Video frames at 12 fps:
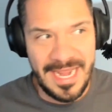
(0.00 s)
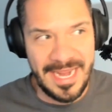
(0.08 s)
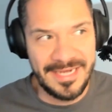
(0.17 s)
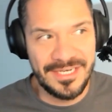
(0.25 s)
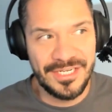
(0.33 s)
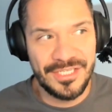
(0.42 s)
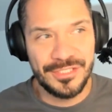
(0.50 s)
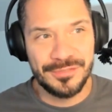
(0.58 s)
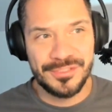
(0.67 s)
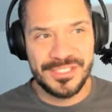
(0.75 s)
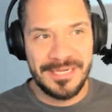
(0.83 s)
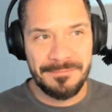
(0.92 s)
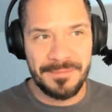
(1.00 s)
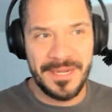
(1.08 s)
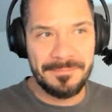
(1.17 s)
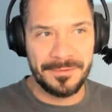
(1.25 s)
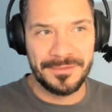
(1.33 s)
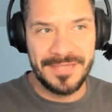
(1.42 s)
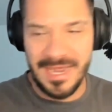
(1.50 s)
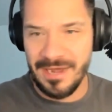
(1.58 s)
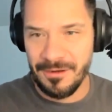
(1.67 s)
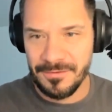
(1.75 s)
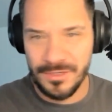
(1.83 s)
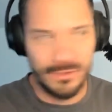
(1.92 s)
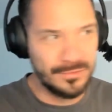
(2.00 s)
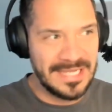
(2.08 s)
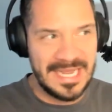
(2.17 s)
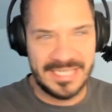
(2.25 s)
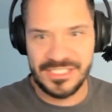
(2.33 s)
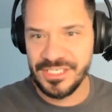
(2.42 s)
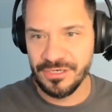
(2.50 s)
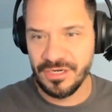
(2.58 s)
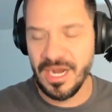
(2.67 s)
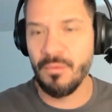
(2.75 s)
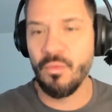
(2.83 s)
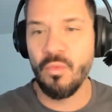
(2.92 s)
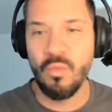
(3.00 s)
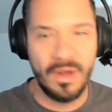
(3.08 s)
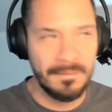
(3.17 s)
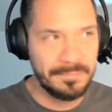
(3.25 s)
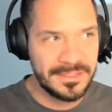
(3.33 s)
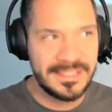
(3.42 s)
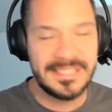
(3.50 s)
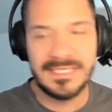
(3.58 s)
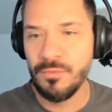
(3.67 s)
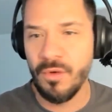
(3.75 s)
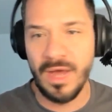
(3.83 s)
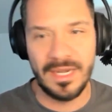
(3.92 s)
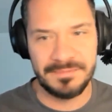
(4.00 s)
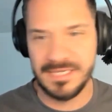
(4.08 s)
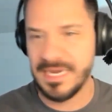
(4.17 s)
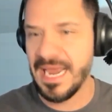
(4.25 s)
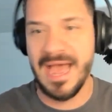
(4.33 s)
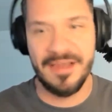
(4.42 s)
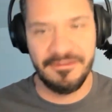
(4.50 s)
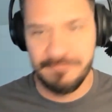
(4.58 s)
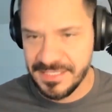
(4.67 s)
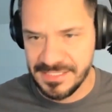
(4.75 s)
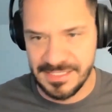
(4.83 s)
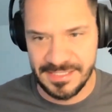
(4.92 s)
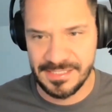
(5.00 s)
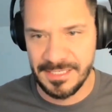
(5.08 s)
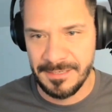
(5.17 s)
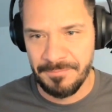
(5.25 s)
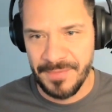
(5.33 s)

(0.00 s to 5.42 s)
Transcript: And you see people now who last year got completely walloped and out of business